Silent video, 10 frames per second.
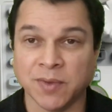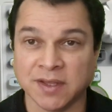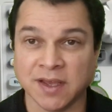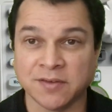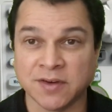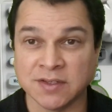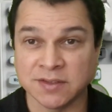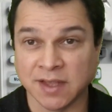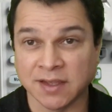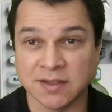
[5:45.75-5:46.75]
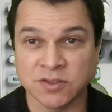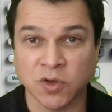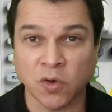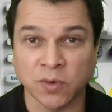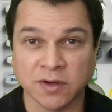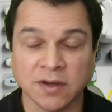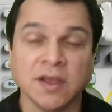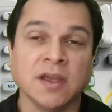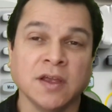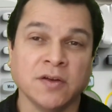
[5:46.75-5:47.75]
but I discovered
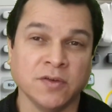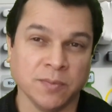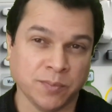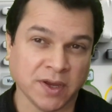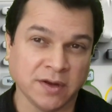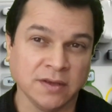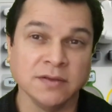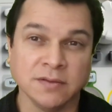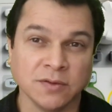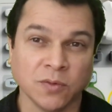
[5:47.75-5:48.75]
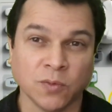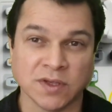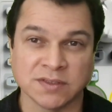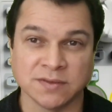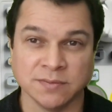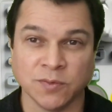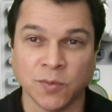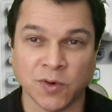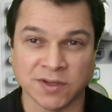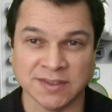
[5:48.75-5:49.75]
repairing was
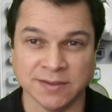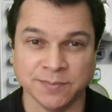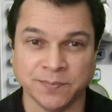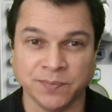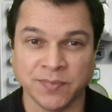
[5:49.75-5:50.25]
worthy.